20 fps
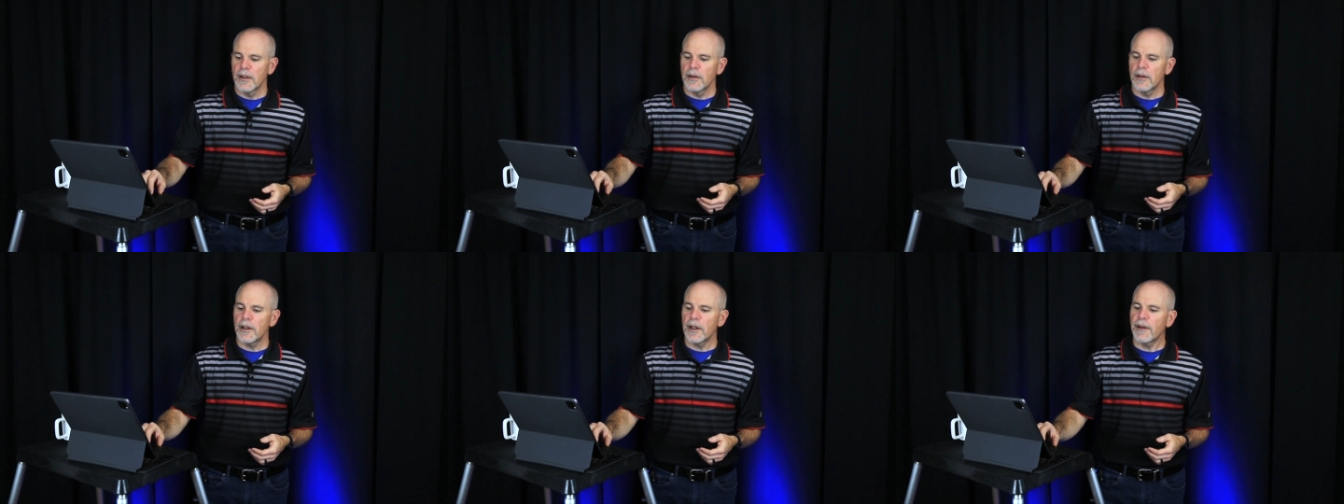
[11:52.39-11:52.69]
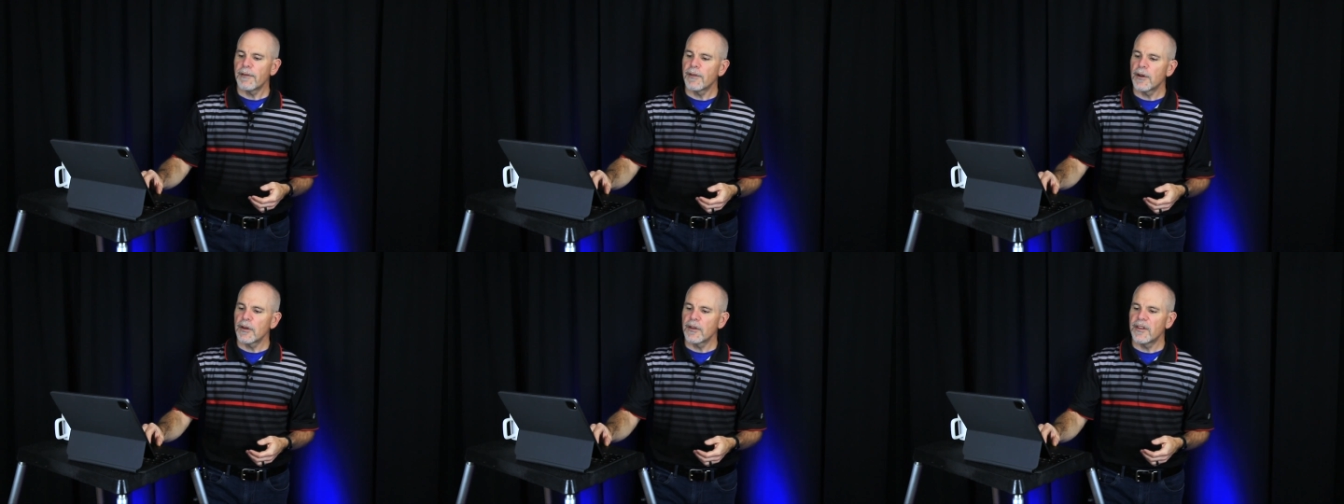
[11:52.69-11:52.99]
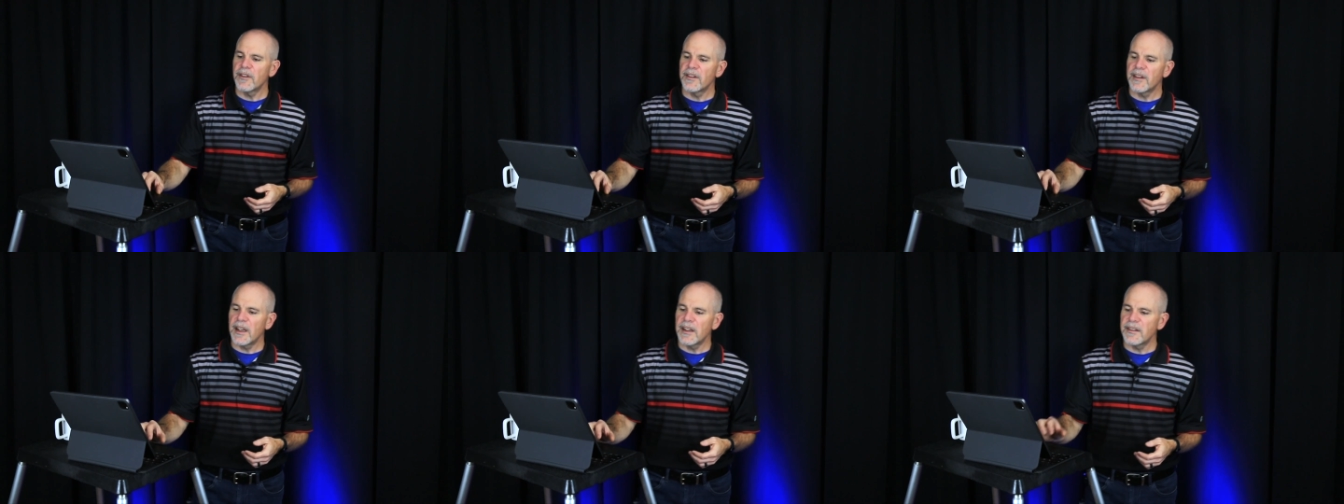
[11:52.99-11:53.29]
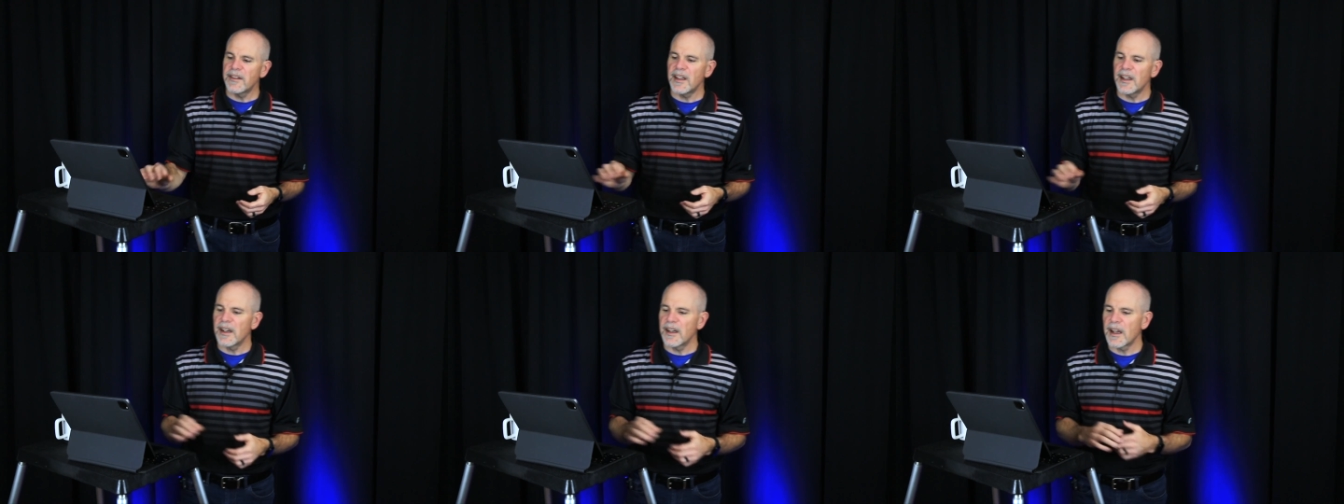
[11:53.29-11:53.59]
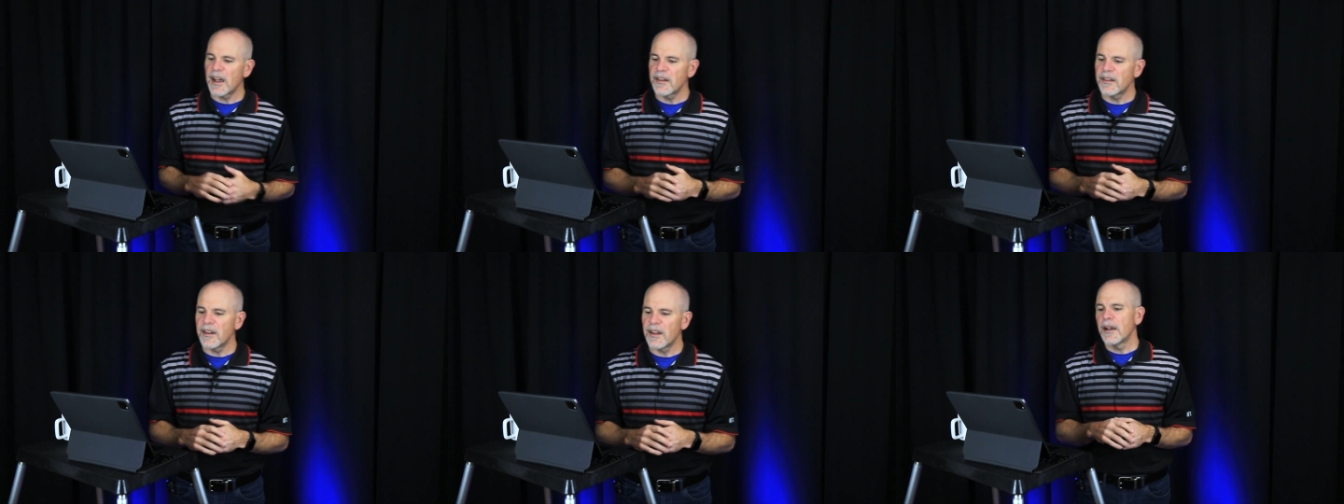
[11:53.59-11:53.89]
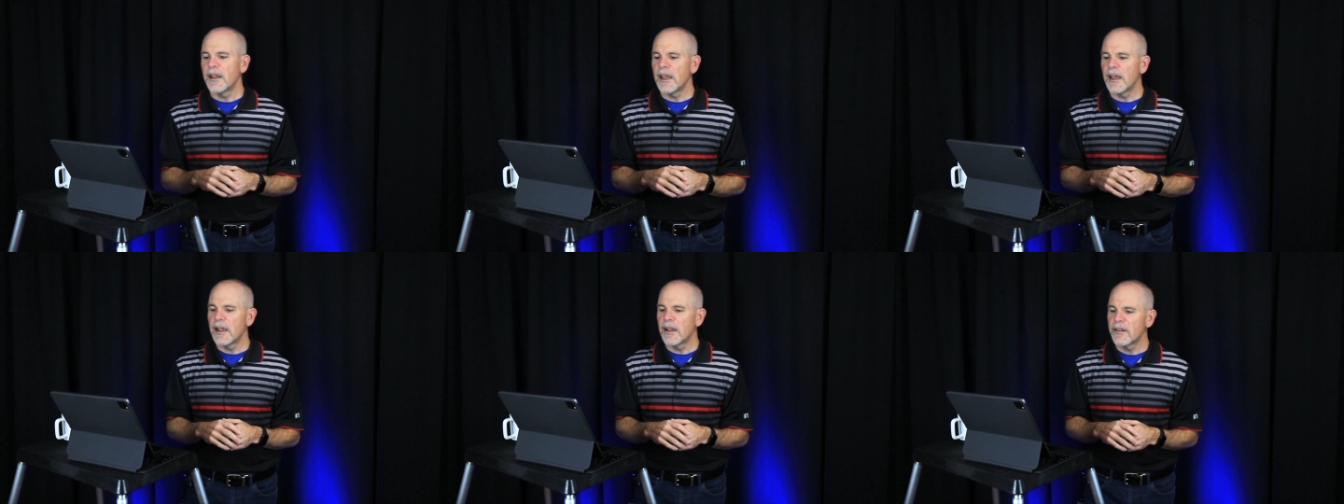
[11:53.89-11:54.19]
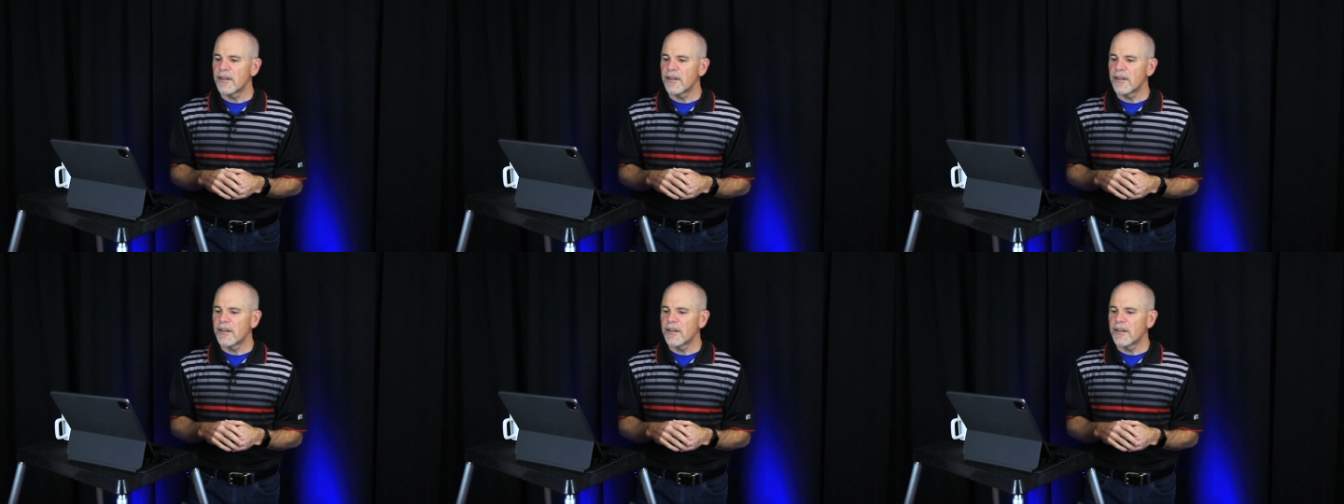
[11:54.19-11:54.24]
Look at verses 18 and 19 again.